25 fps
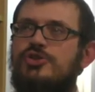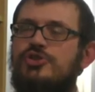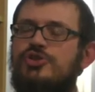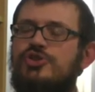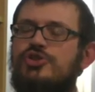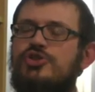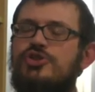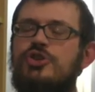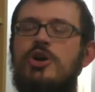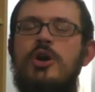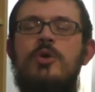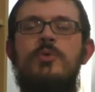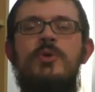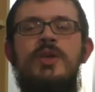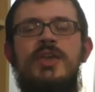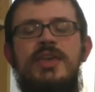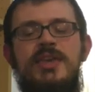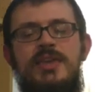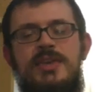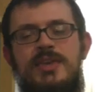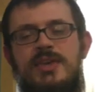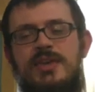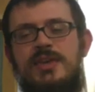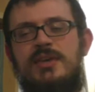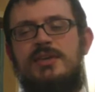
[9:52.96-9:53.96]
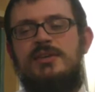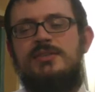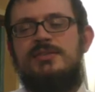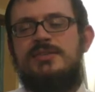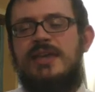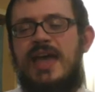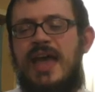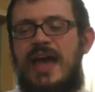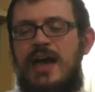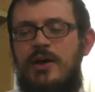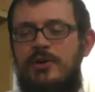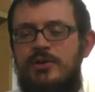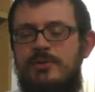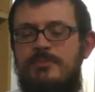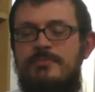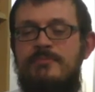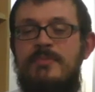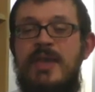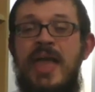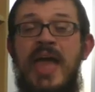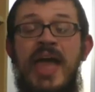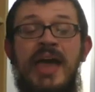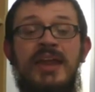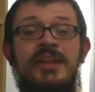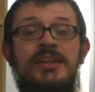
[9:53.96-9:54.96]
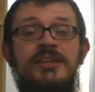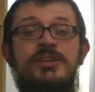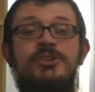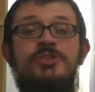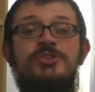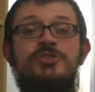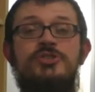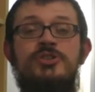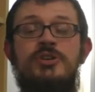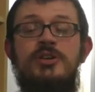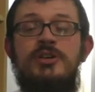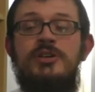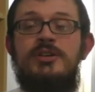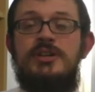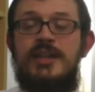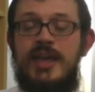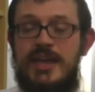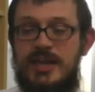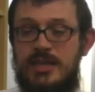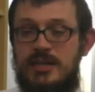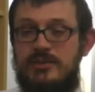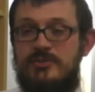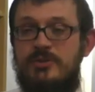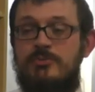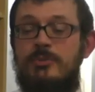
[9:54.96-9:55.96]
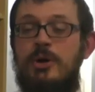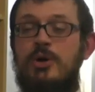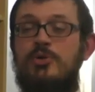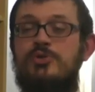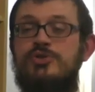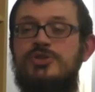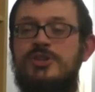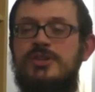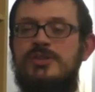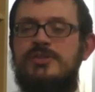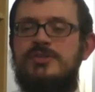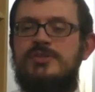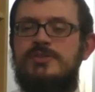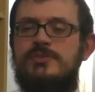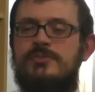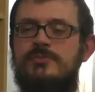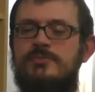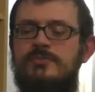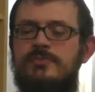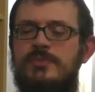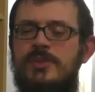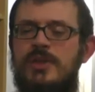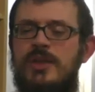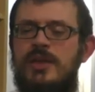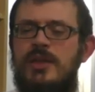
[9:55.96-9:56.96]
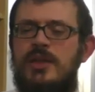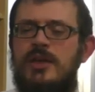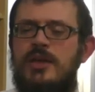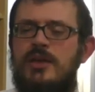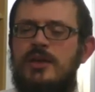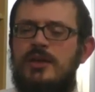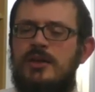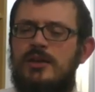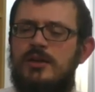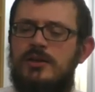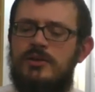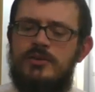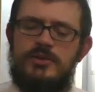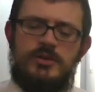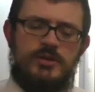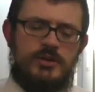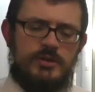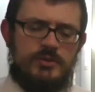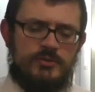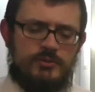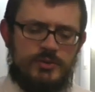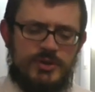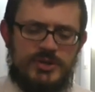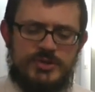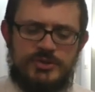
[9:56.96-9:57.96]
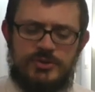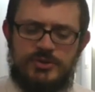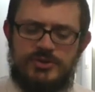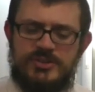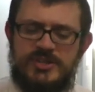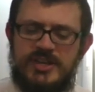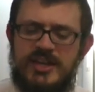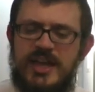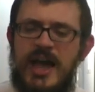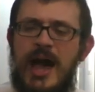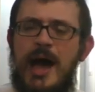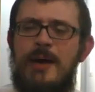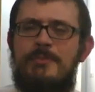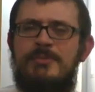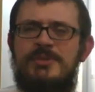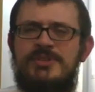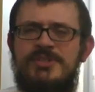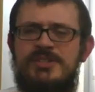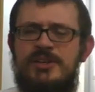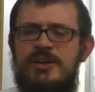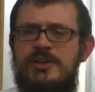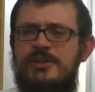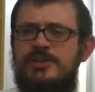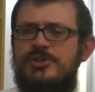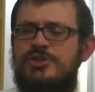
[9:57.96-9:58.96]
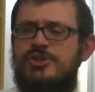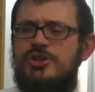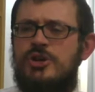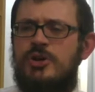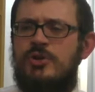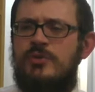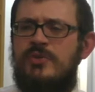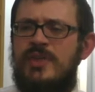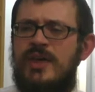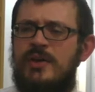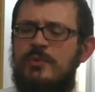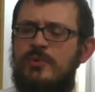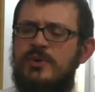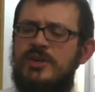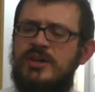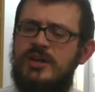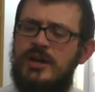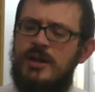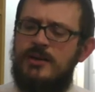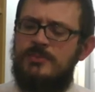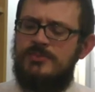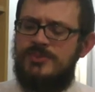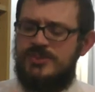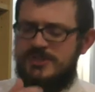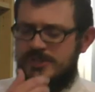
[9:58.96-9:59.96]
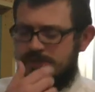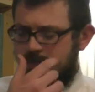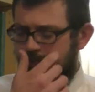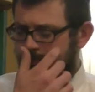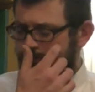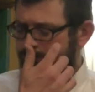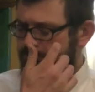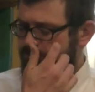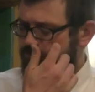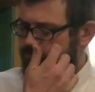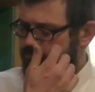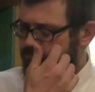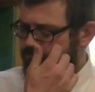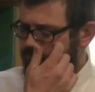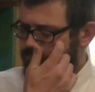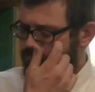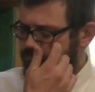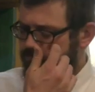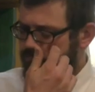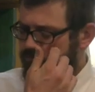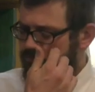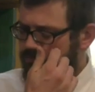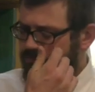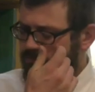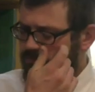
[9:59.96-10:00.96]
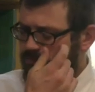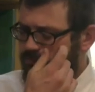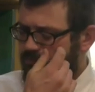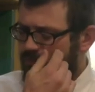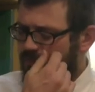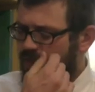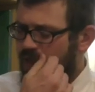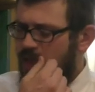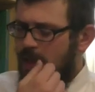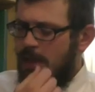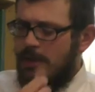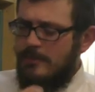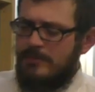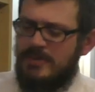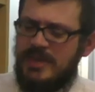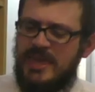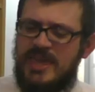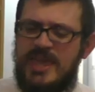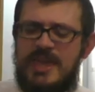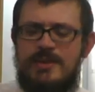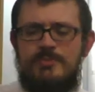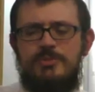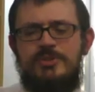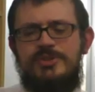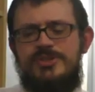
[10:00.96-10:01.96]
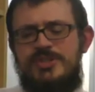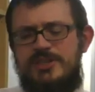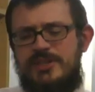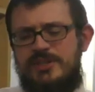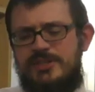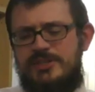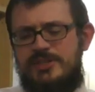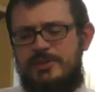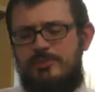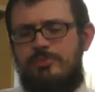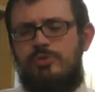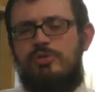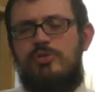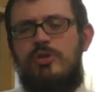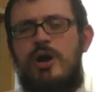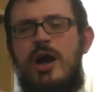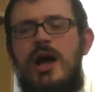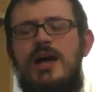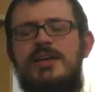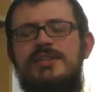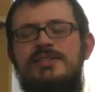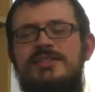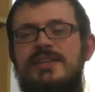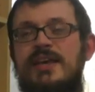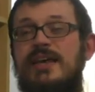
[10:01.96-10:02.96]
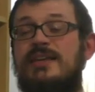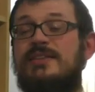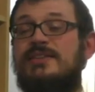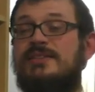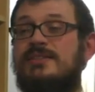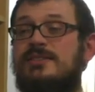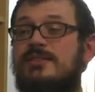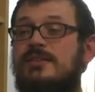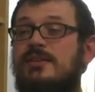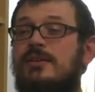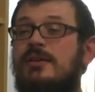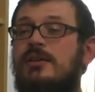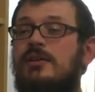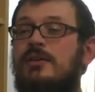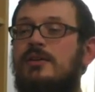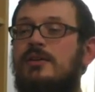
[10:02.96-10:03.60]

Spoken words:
showing kids how to manage negative emotions. The research that Gottman's done has shown that when it comes to being able to process,